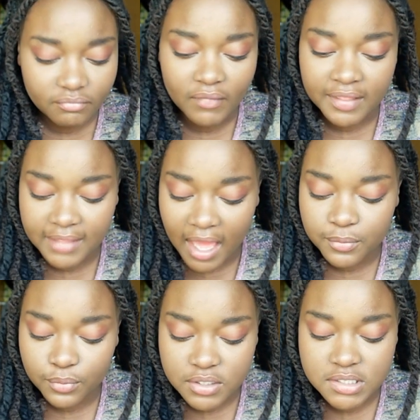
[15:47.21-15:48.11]
that
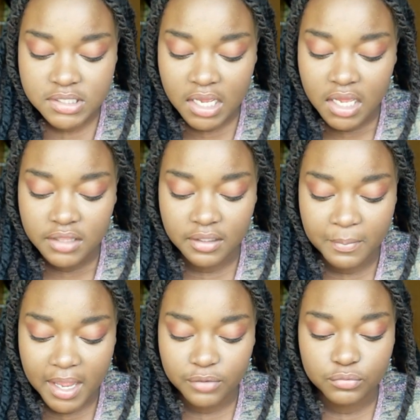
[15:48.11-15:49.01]
was the
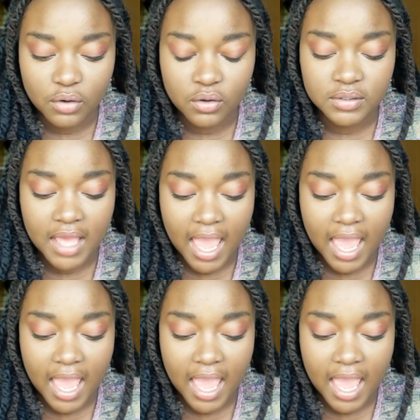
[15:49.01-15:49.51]
main role